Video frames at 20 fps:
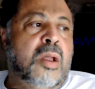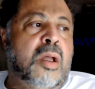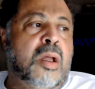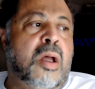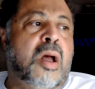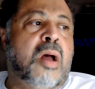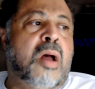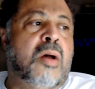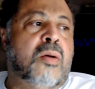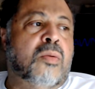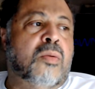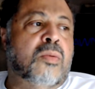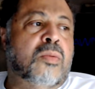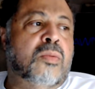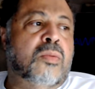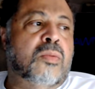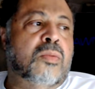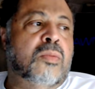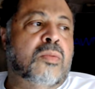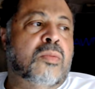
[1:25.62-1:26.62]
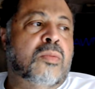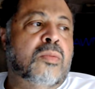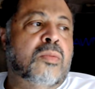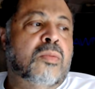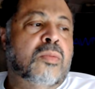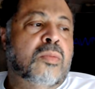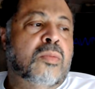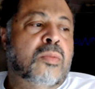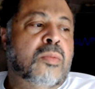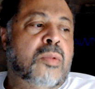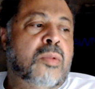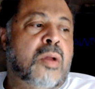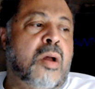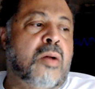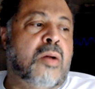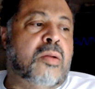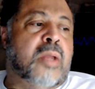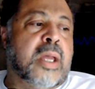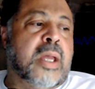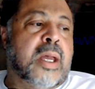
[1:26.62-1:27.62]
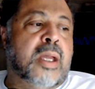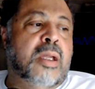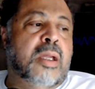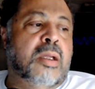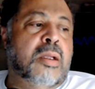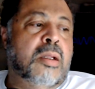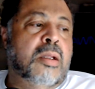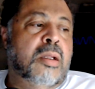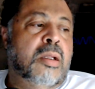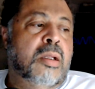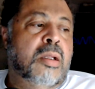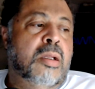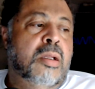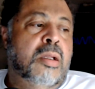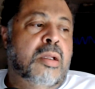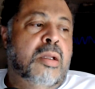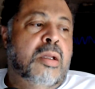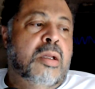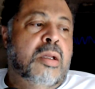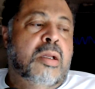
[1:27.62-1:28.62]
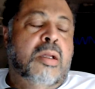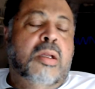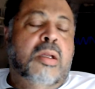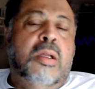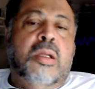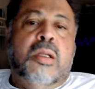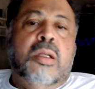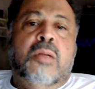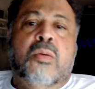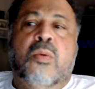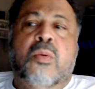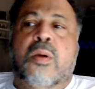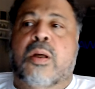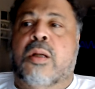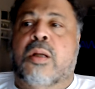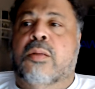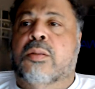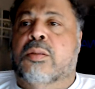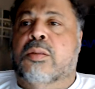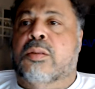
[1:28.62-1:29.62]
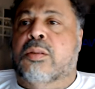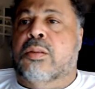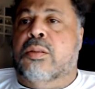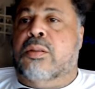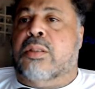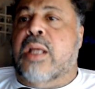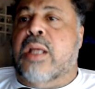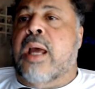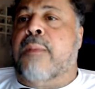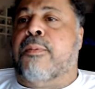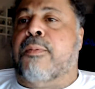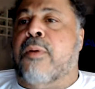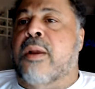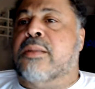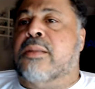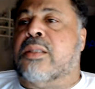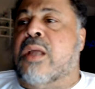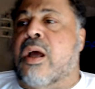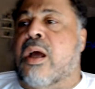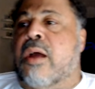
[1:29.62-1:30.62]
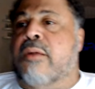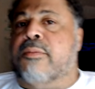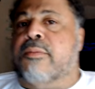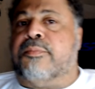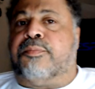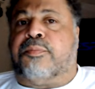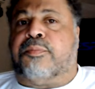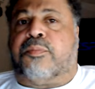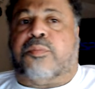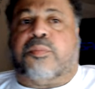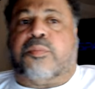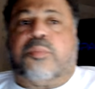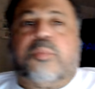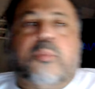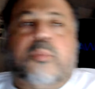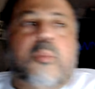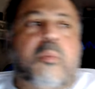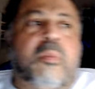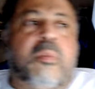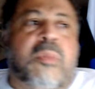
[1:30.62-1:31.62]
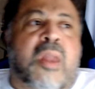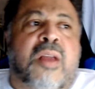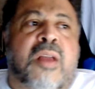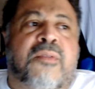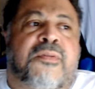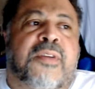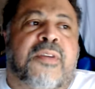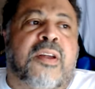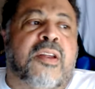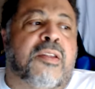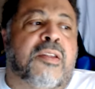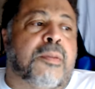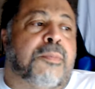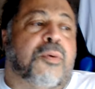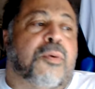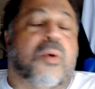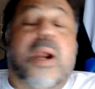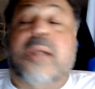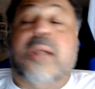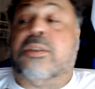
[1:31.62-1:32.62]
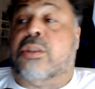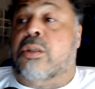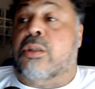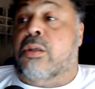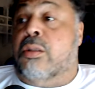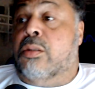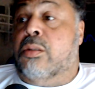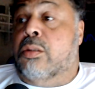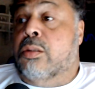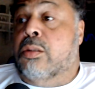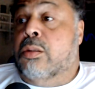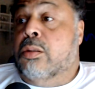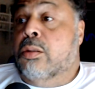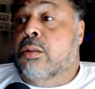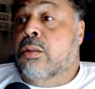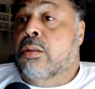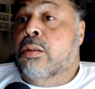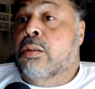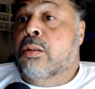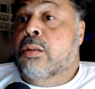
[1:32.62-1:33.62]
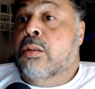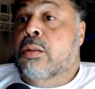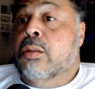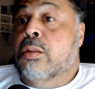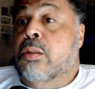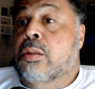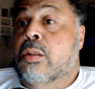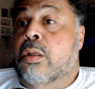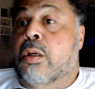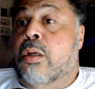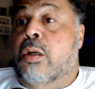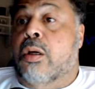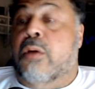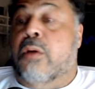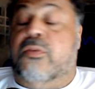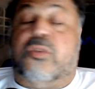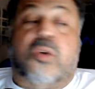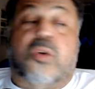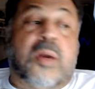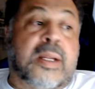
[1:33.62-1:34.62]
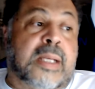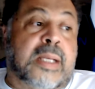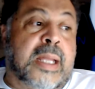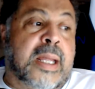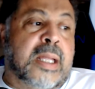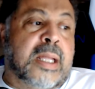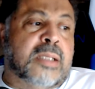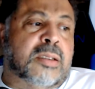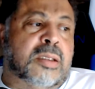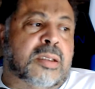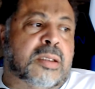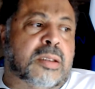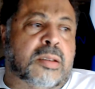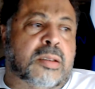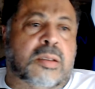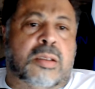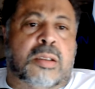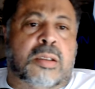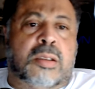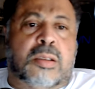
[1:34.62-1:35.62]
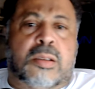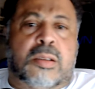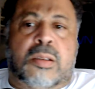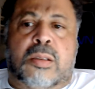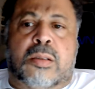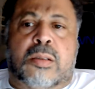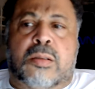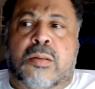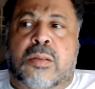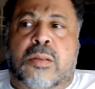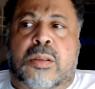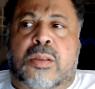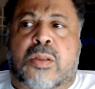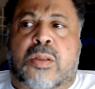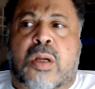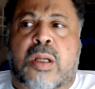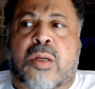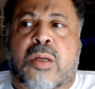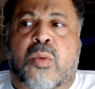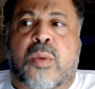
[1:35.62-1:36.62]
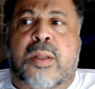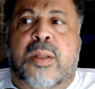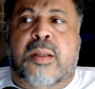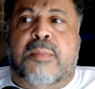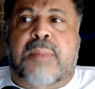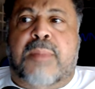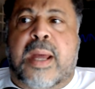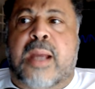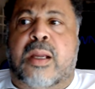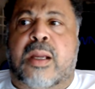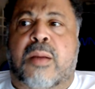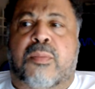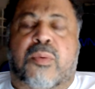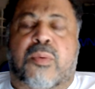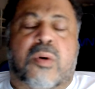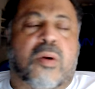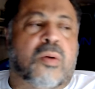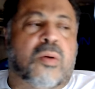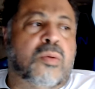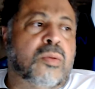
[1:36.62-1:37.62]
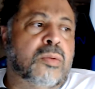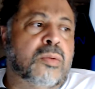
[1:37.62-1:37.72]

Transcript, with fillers: Oh, okay. Well, Dak Prescott, feeling the pressure of Trey Lance trying to win the backup role.